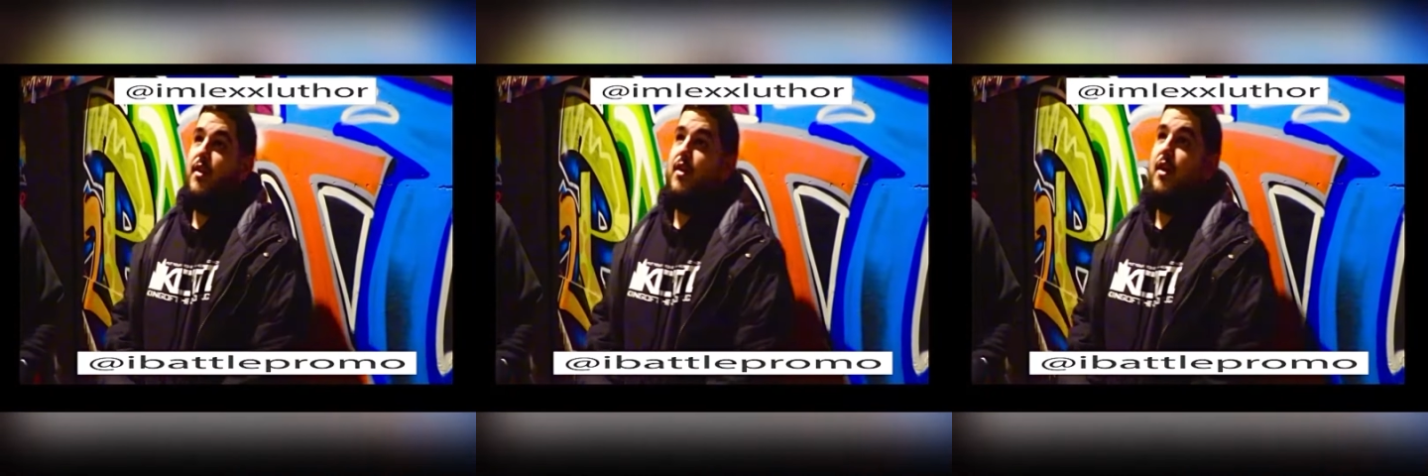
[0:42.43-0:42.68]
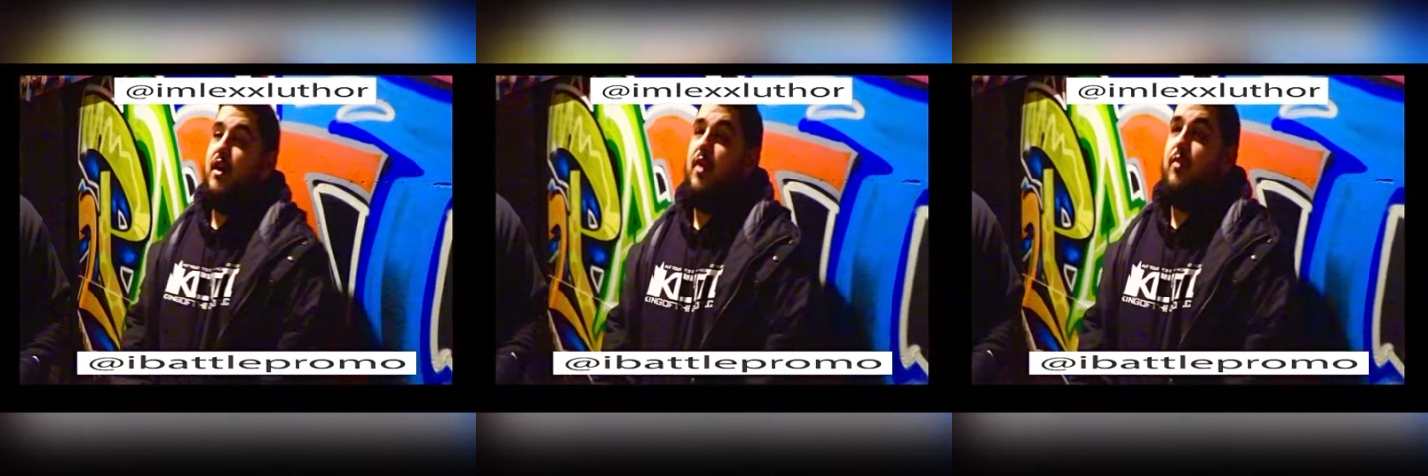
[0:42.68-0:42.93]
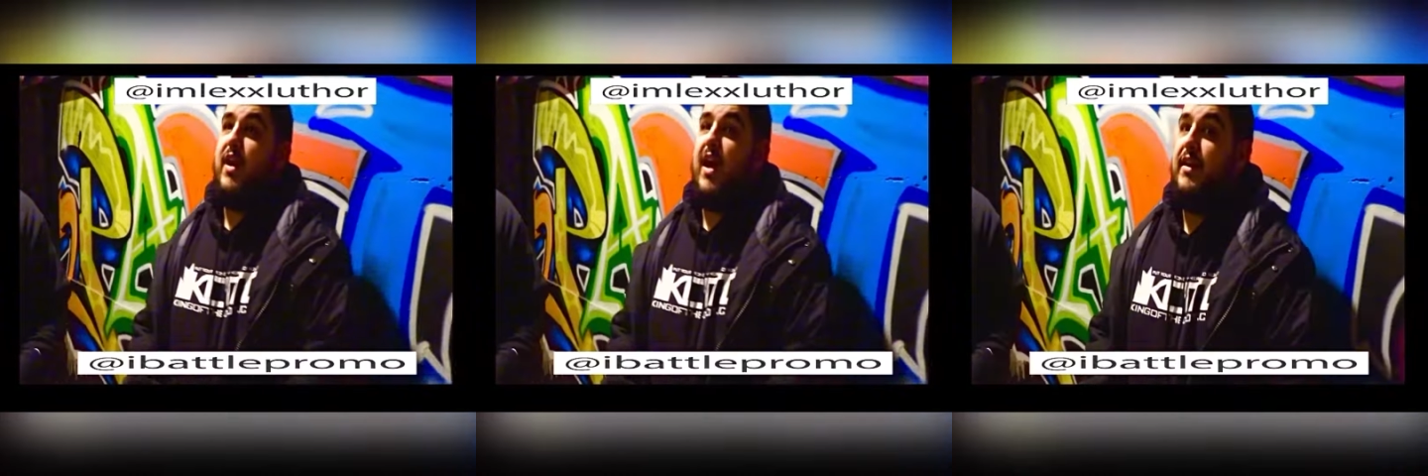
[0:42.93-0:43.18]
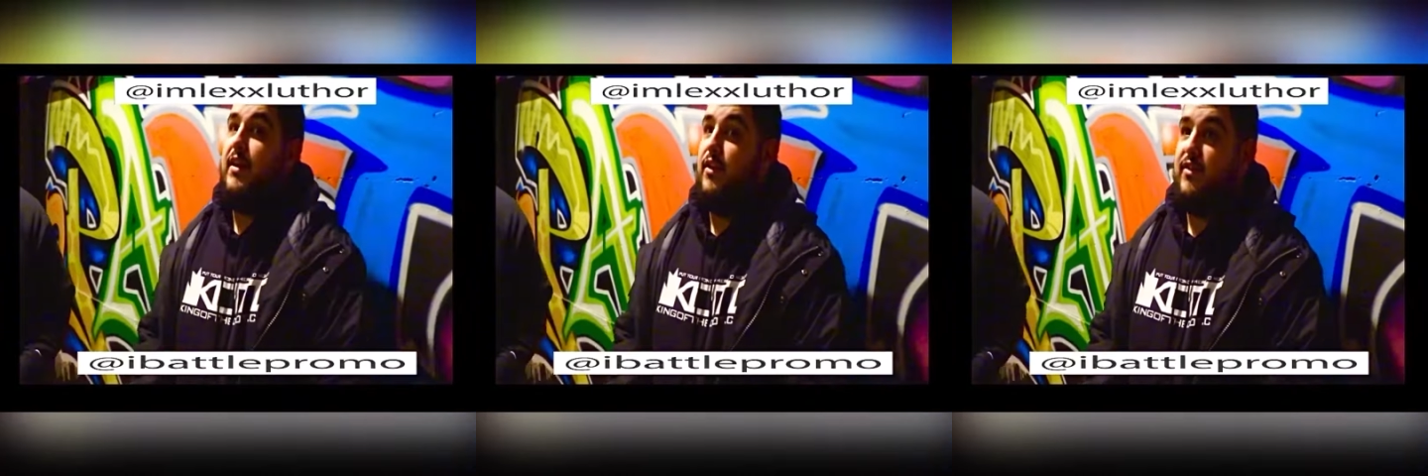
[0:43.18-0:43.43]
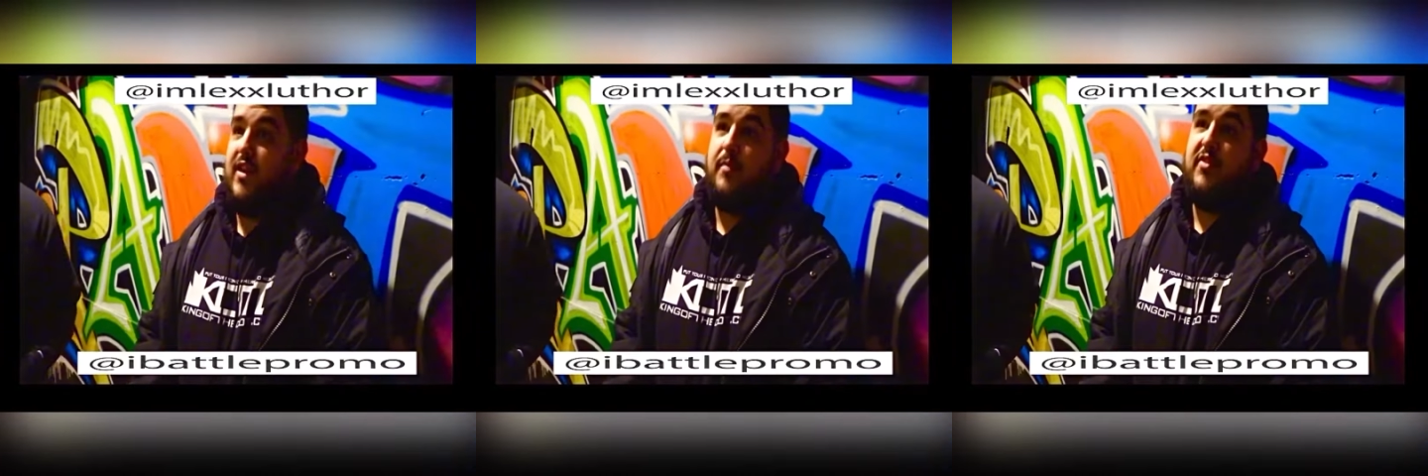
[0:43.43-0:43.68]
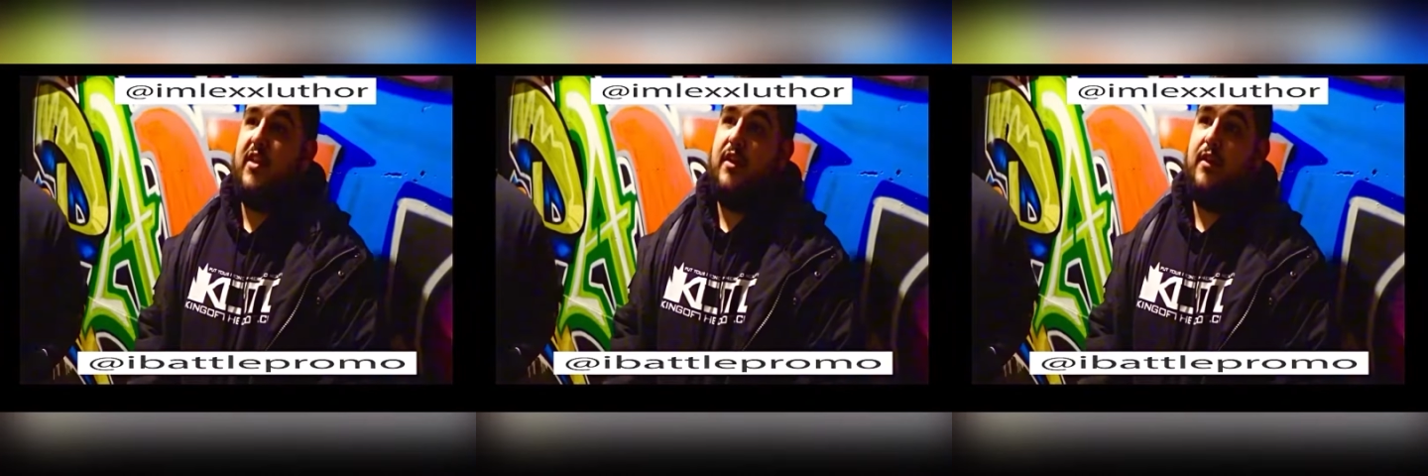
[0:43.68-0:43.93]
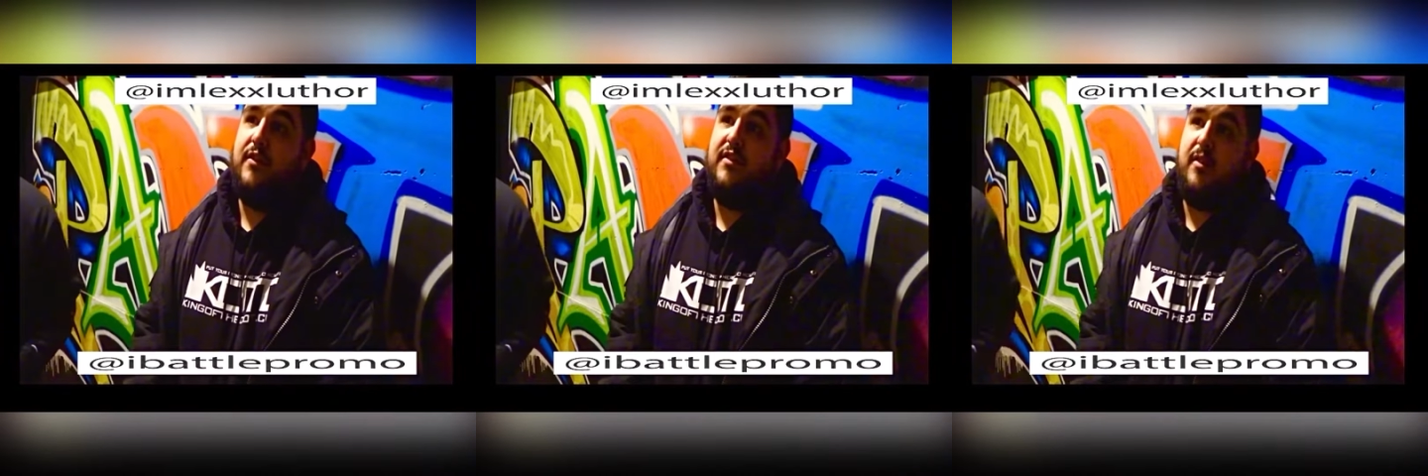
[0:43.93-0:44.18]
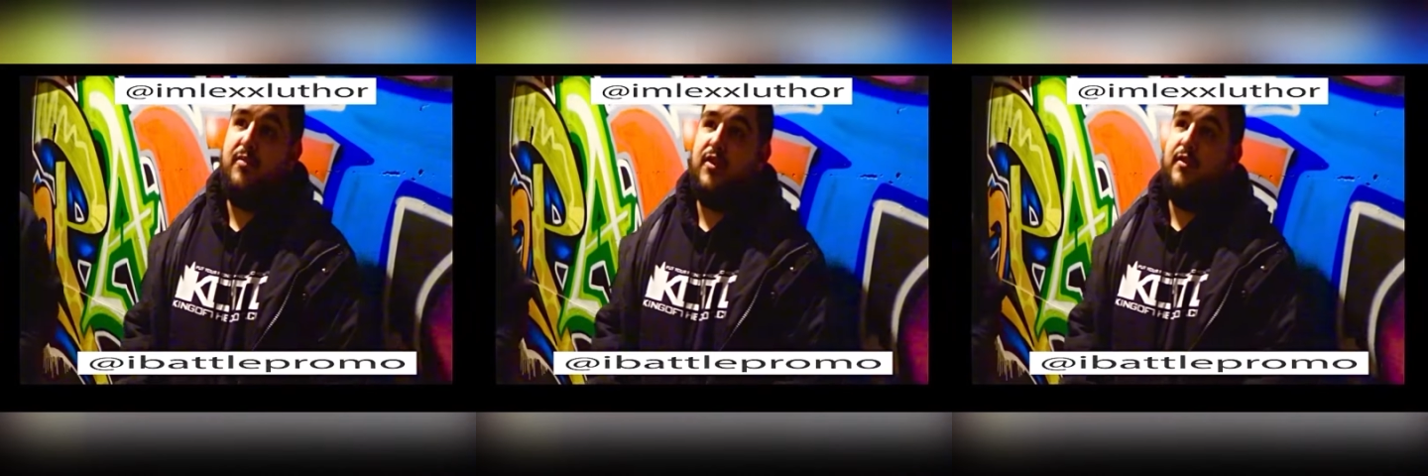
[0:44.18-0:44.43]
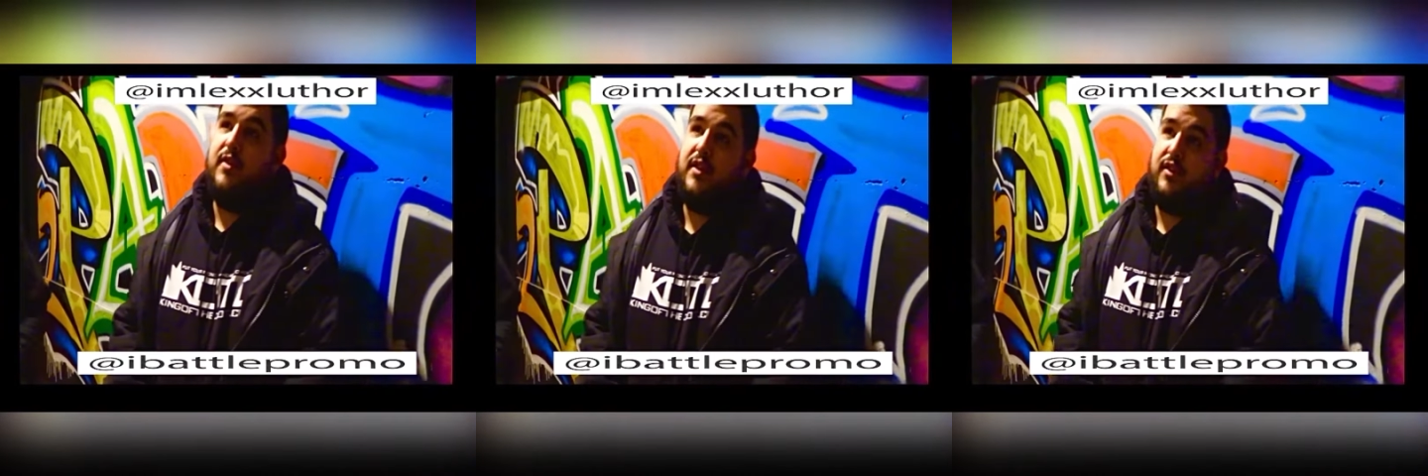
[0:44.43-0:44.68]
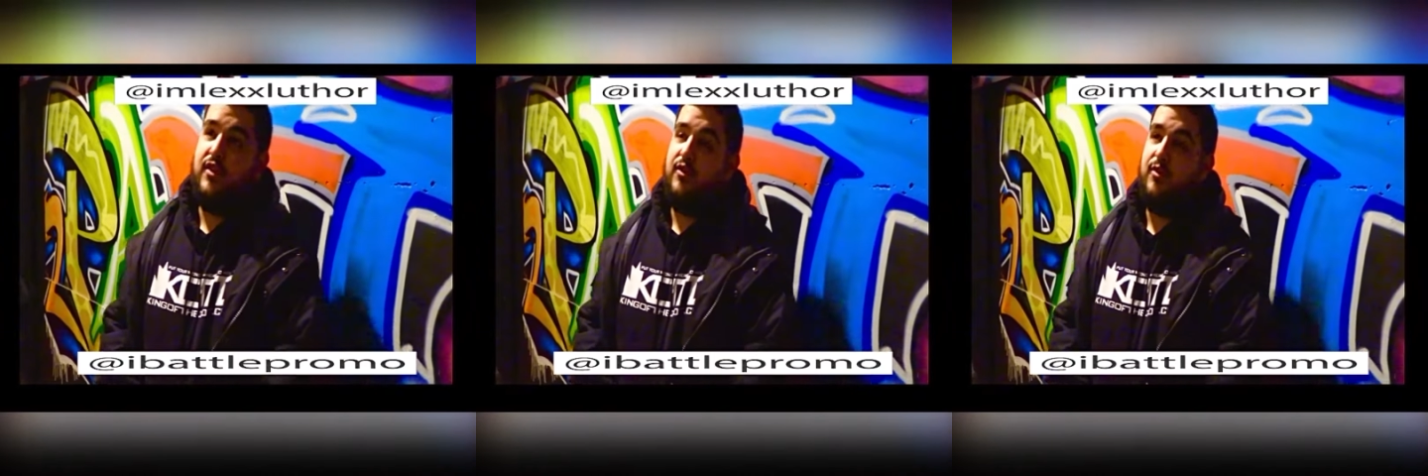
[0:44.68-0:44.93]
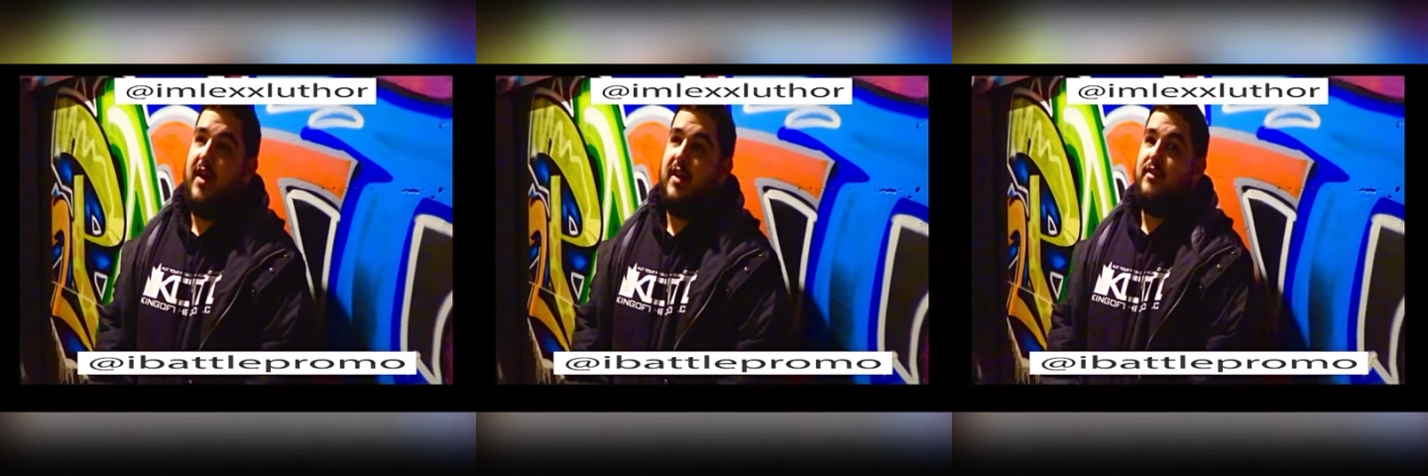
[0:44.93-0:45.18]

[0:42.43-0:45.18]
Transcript: Uh, we got Nils M. Skills debuting in the U.S.